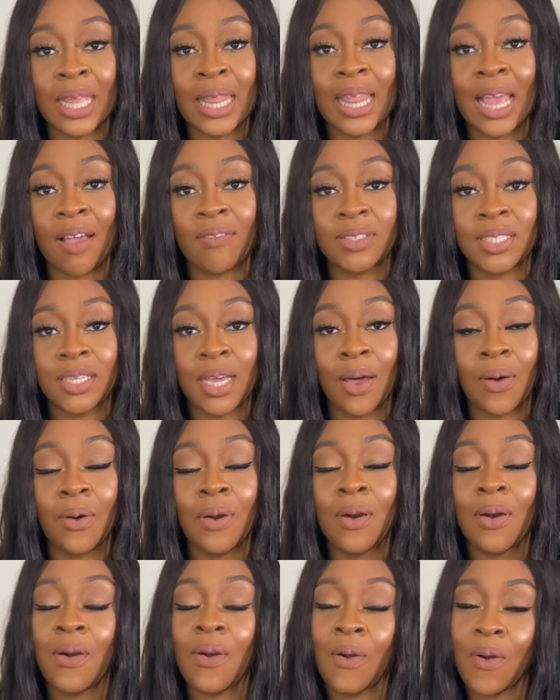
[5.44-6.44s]
and lifestyle
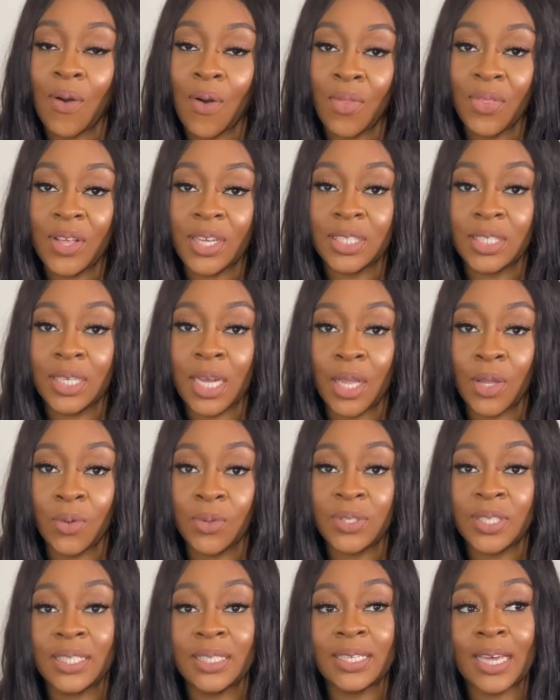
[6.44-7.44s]
on this channel.
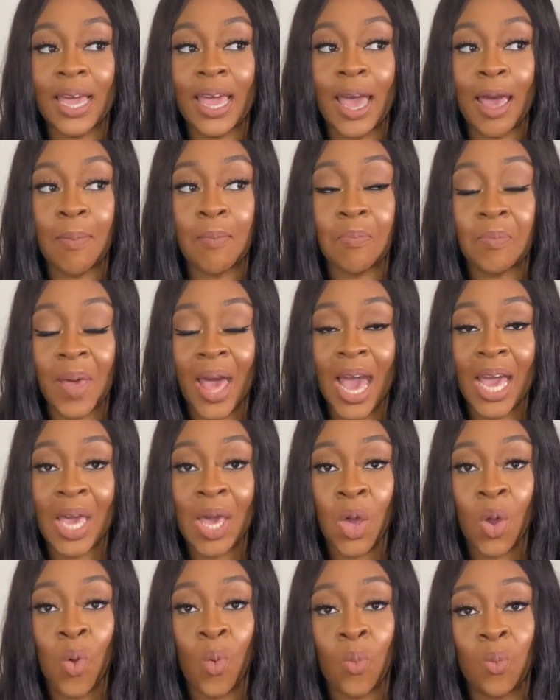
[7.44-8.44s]
Today, I'm back
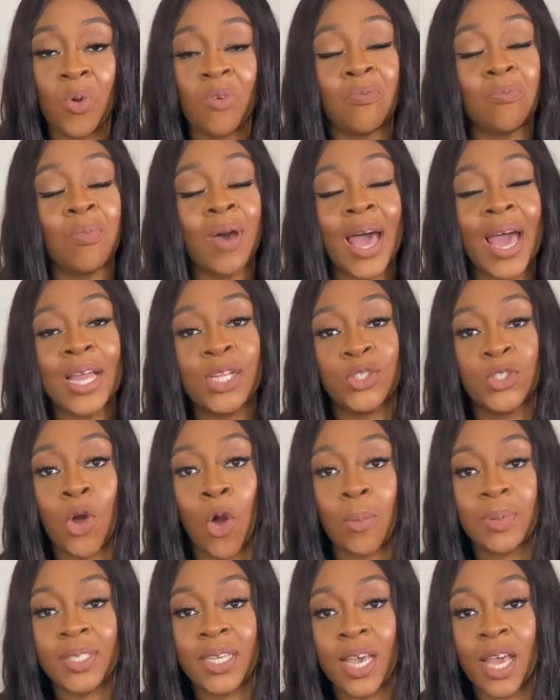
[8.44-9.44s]
with my
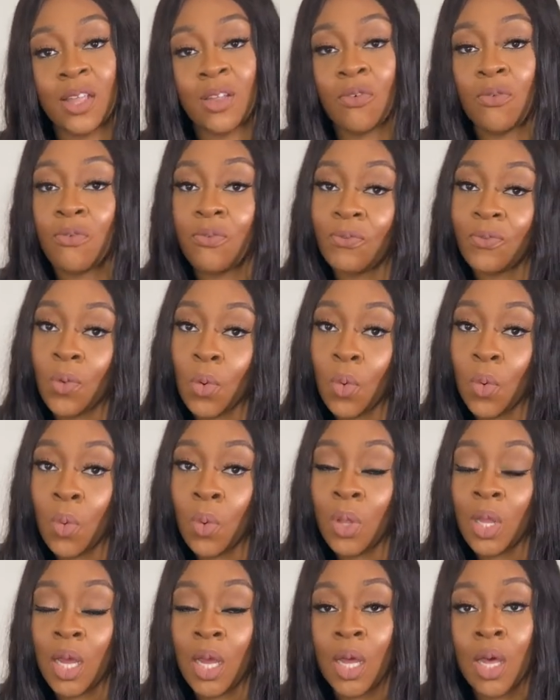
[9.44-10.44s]
top 10
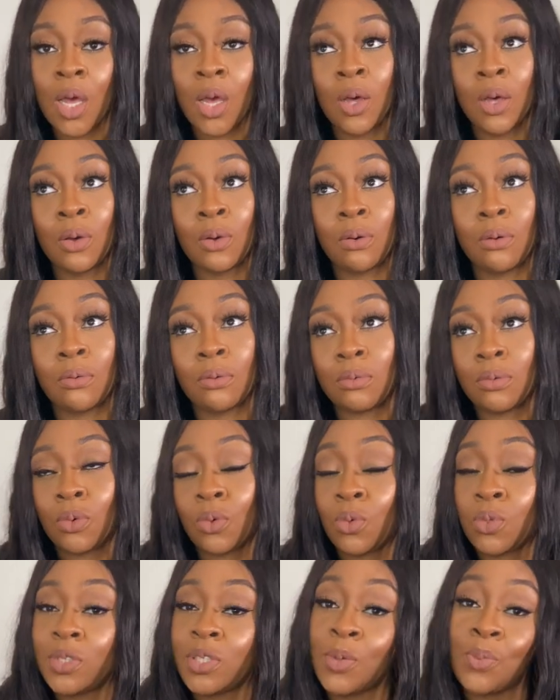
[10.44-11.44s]
fall,
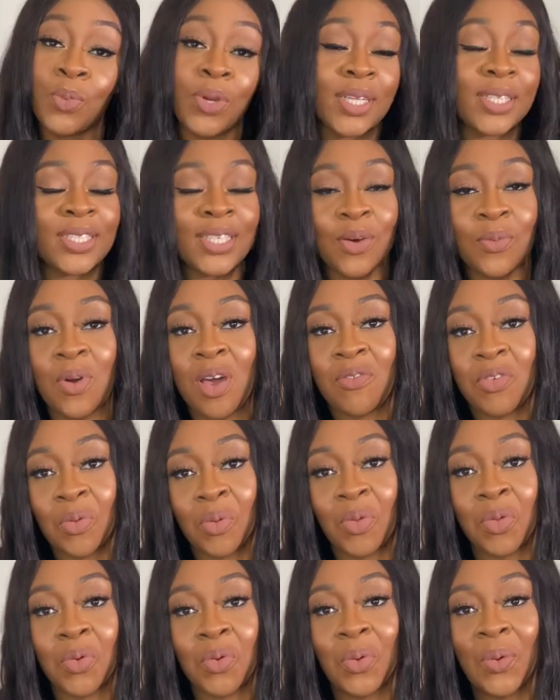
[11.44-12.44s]
autumn, winter, whatever you
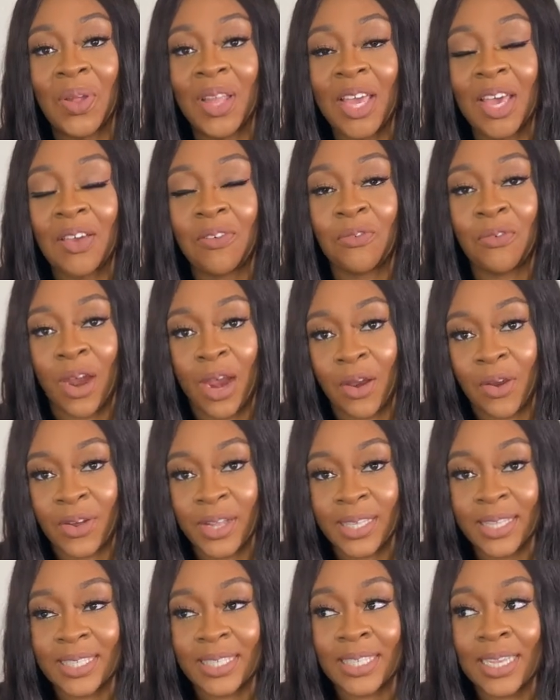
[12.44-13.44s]
want to call it,
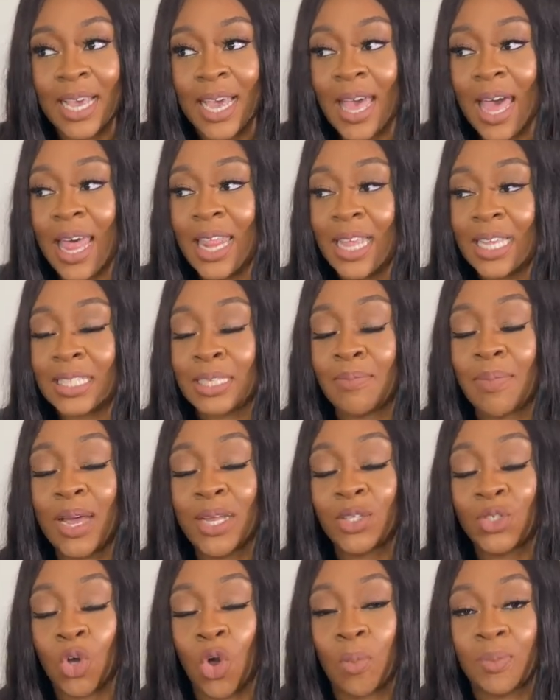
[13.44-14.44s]
fragrance. And these are my
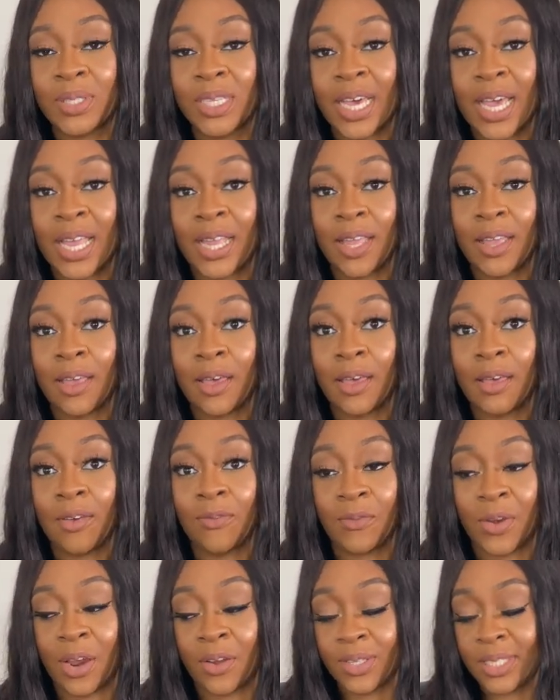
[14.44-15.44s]
top 10
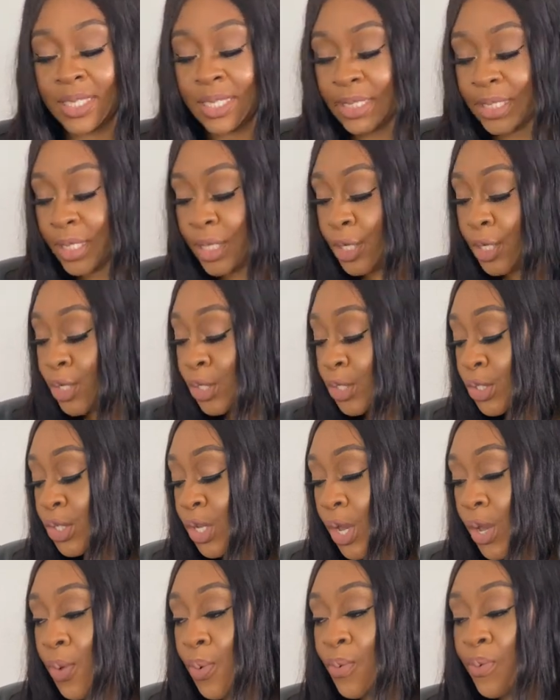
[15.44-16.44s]
fragrances.
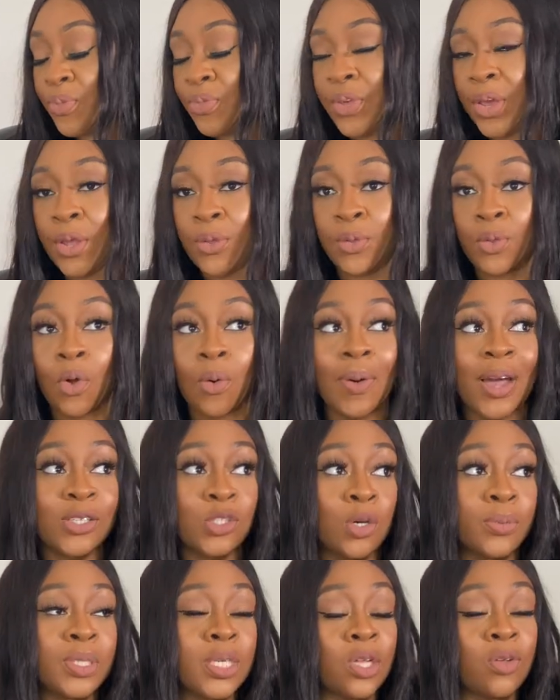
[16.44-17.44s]
So, they are not my
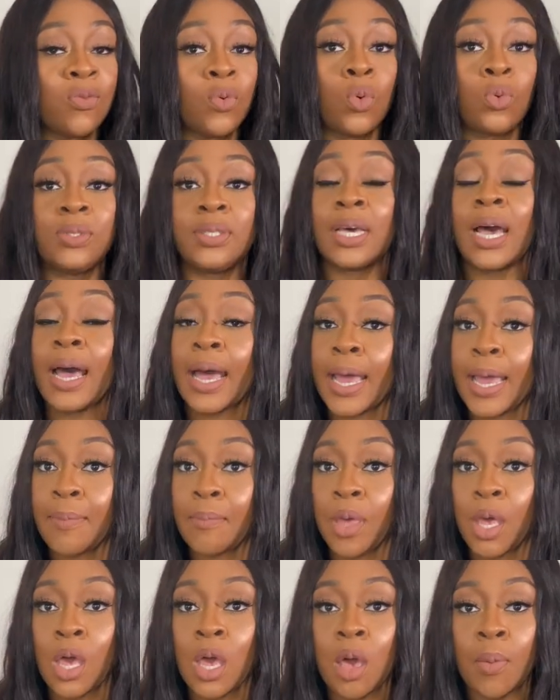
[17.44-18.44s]
top 10 of all
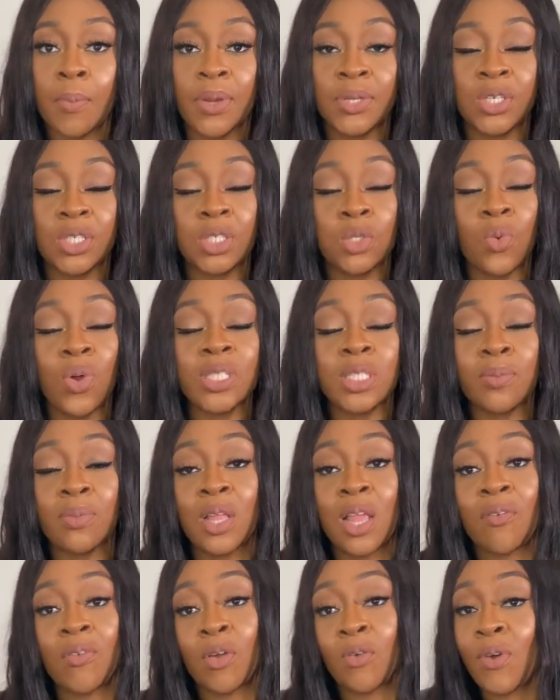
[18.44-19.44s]
time, but just the ones I'm
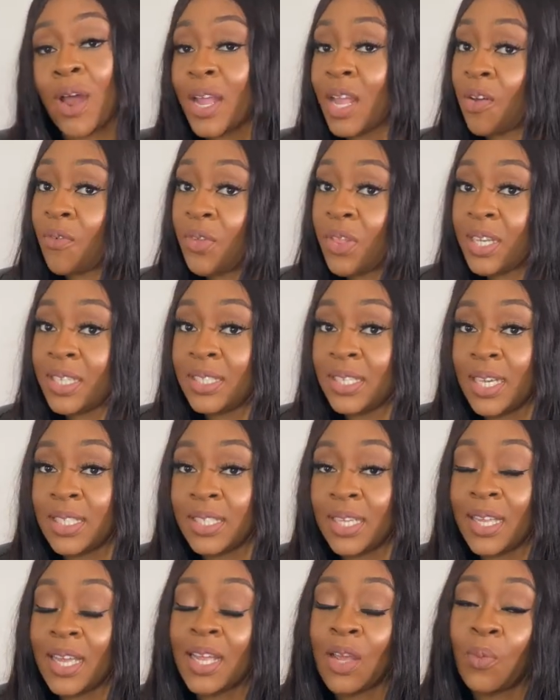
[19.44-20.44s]
loving right now for this
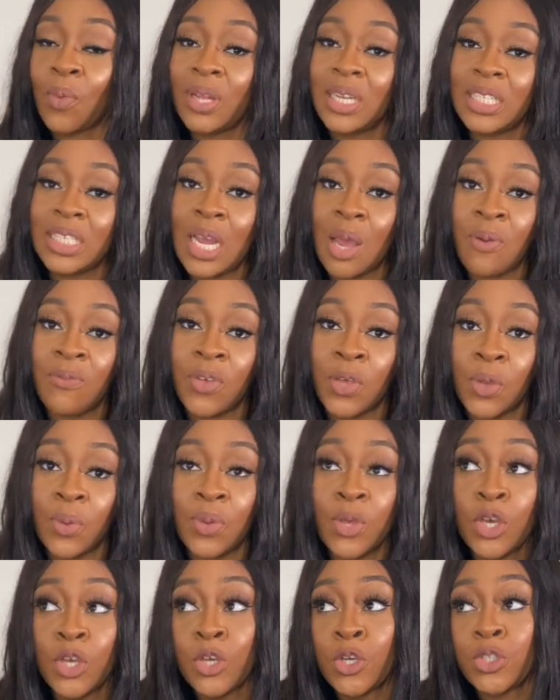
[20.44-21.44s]
season, and I want to share with you.
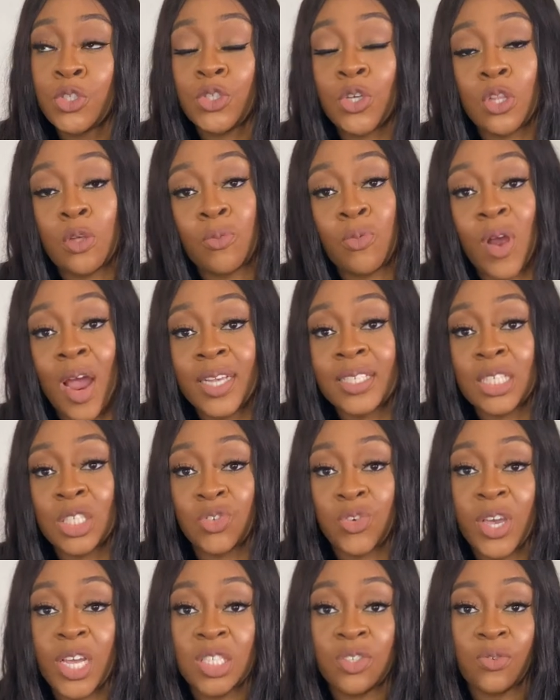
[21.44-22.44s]
So, the
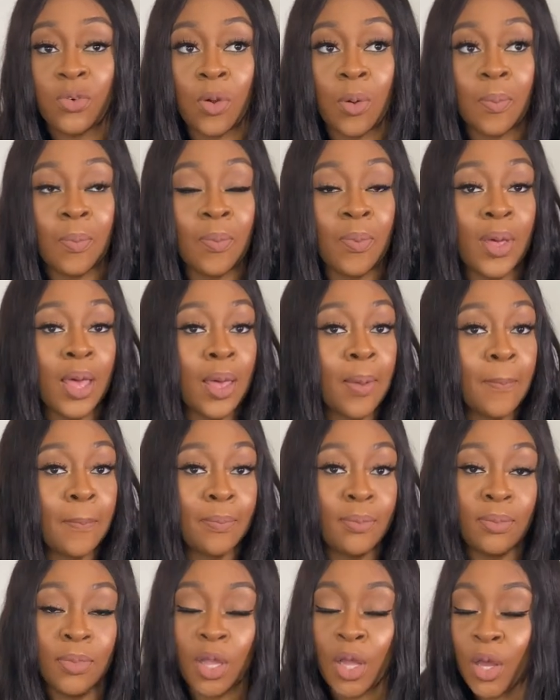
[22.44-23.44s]
prices range from
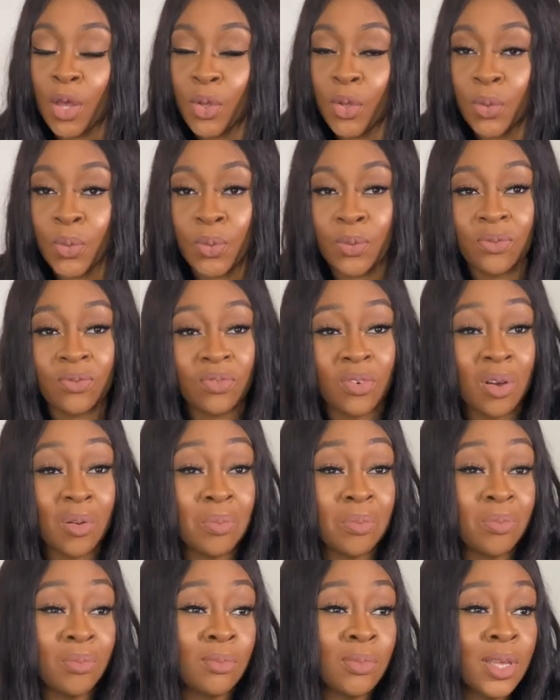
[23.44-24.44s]
low,
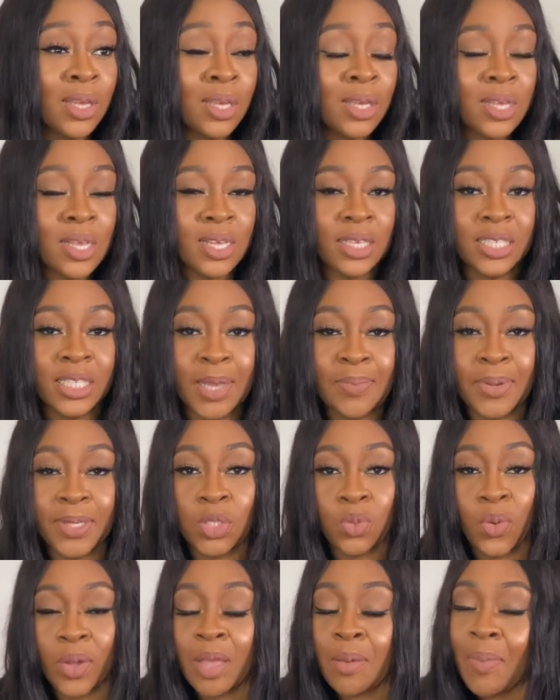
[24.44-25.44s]
from as cheap as
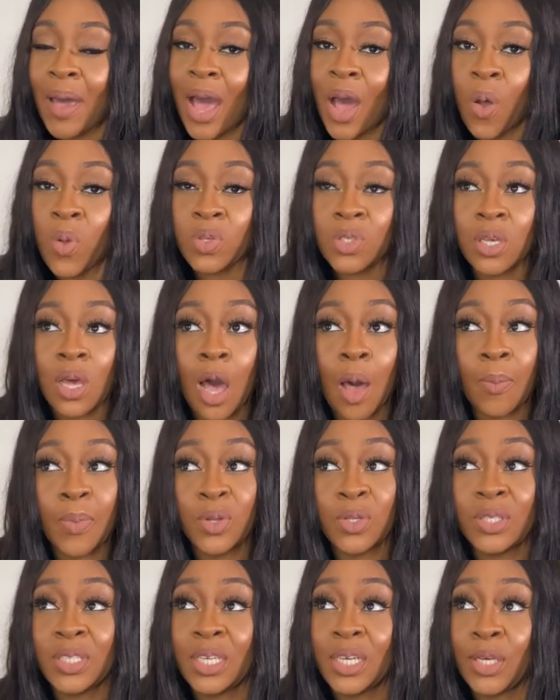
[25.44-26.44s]
£20 up
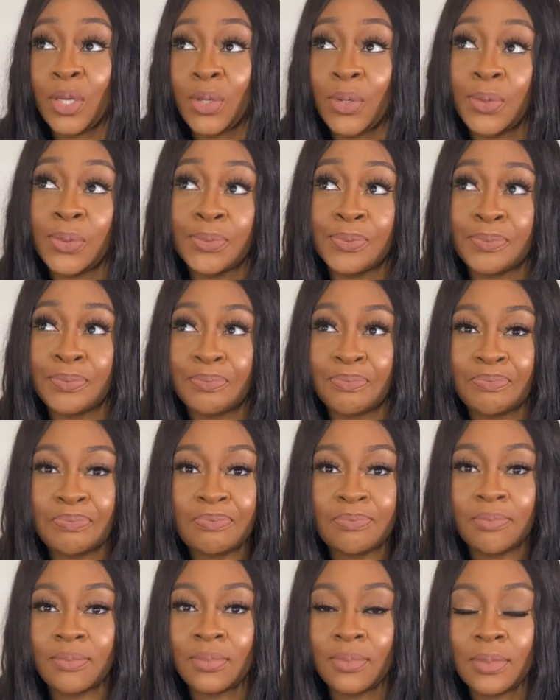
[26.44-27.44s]
until
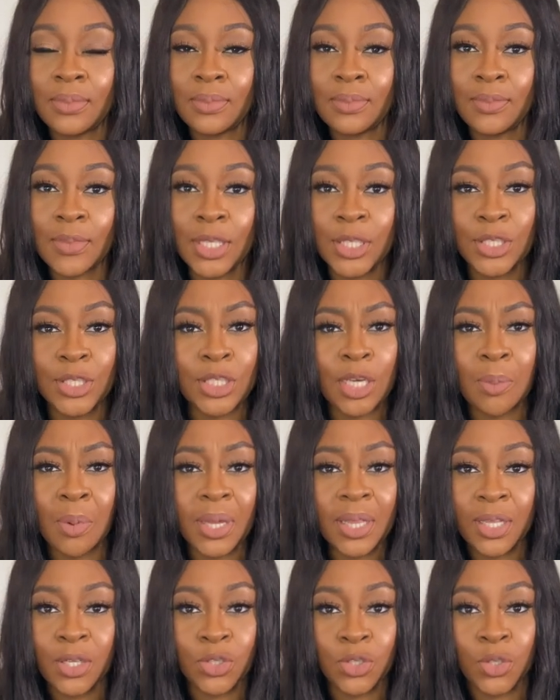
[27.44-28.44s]

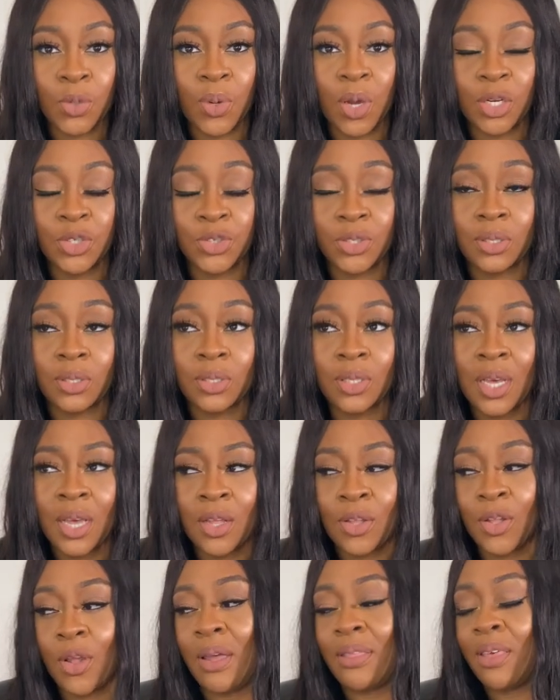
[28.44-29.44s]
somewhere in the 200
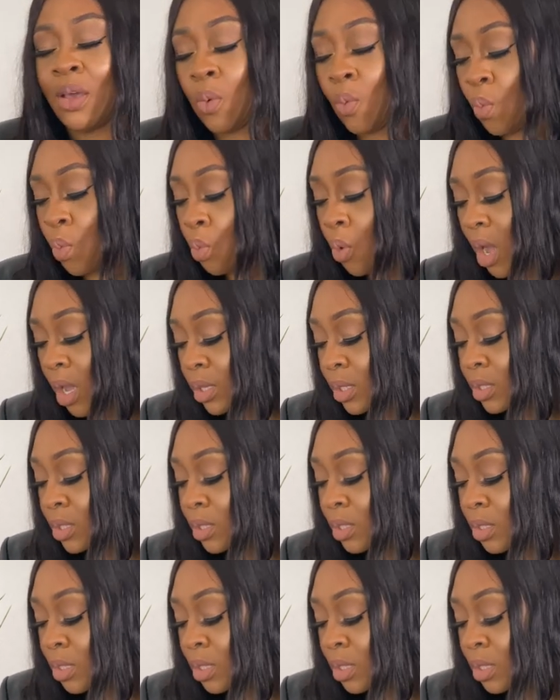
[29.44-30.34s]
and I think one